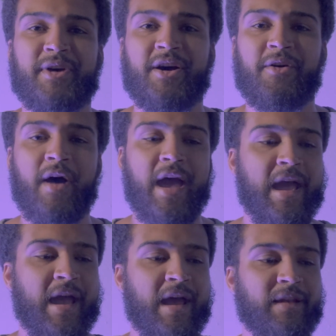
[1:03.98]
bell,
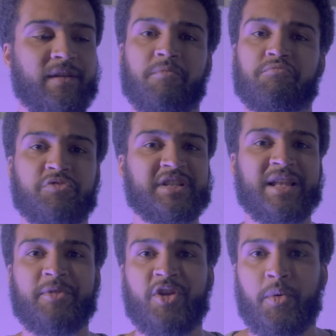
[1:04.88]
and just
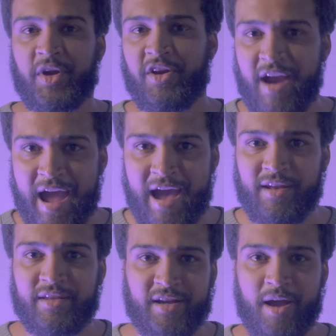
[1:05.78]
let me know where you're
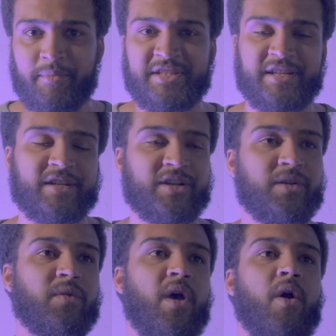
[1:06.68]
at in the comment
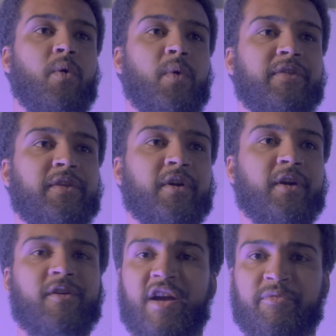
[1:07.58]
section with your
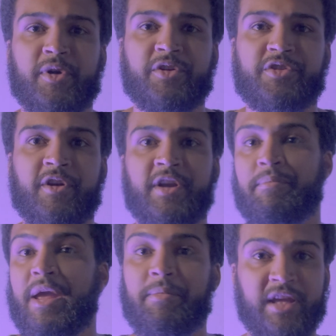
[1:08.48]
craft beer journey,
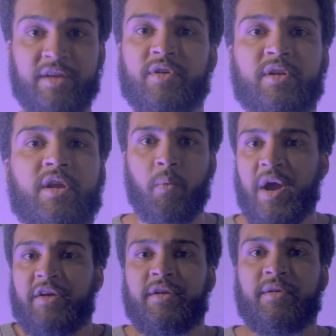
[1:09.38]
maybe even
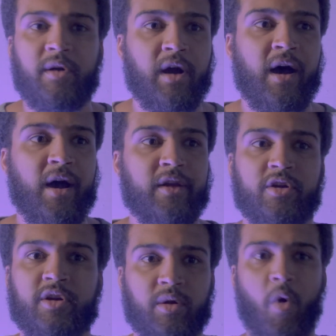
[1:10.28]
where
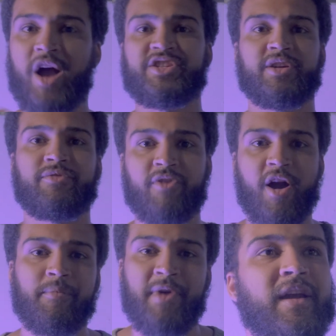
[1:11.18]
you're watching
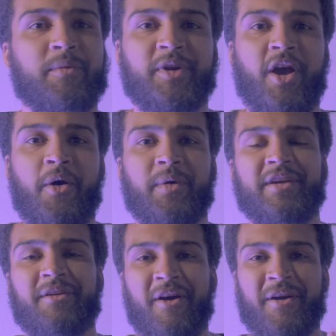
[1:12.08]
from. Here we go.
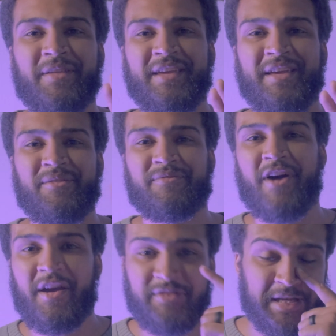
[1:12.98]
Here are the
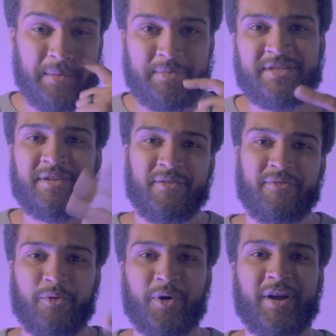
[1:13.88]
5 tips
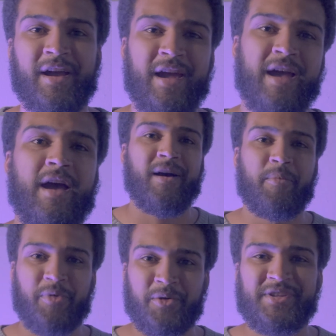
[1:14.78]
for
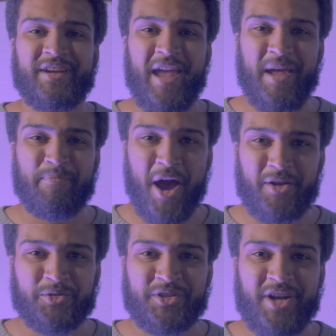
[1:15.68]
approaching a
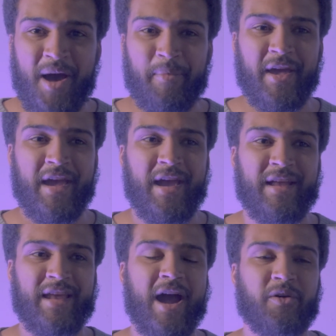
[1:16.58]
bottle shop
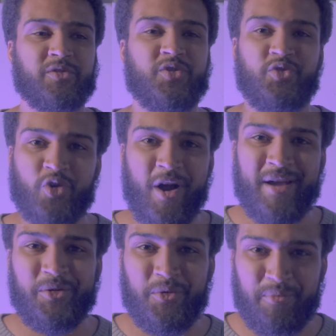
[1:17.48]
and how to try new